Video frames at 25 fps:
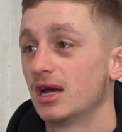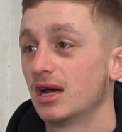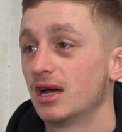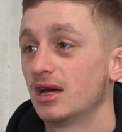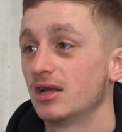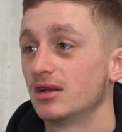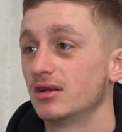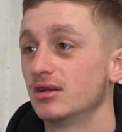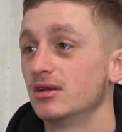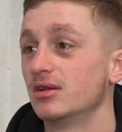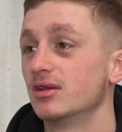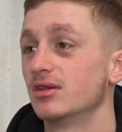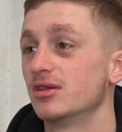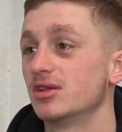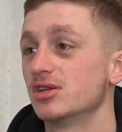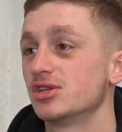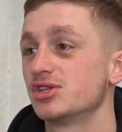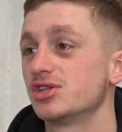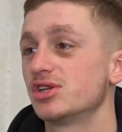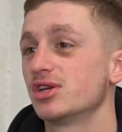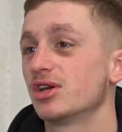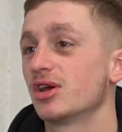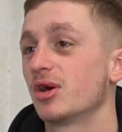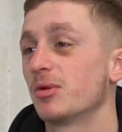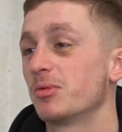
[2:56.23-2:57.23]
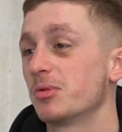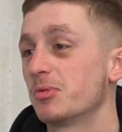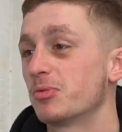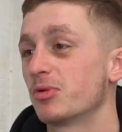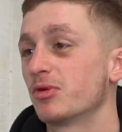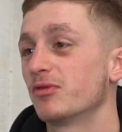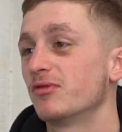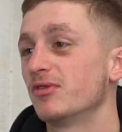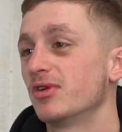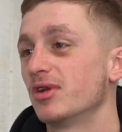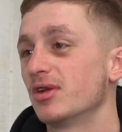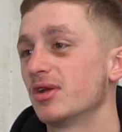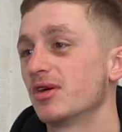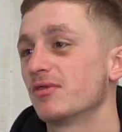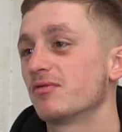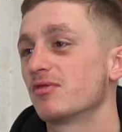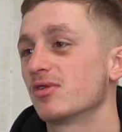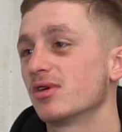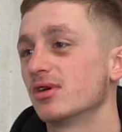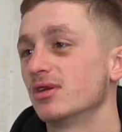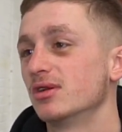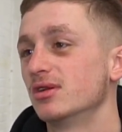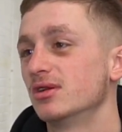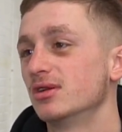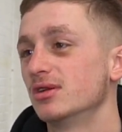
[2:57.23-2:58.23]
And this year I'll be proving it to
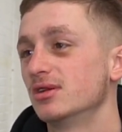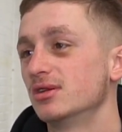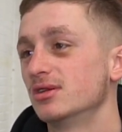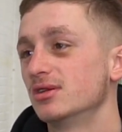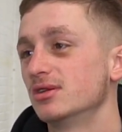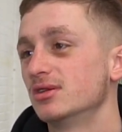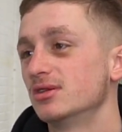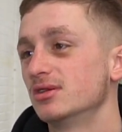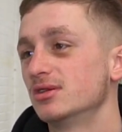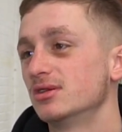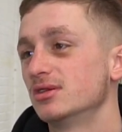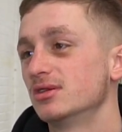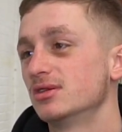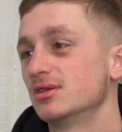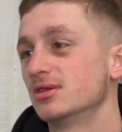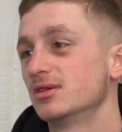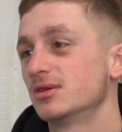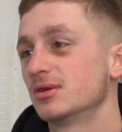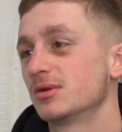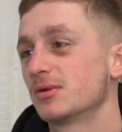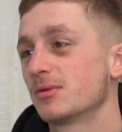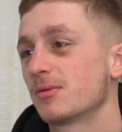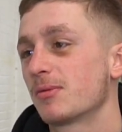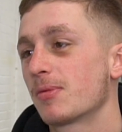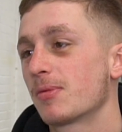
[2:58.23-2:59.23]
everyone.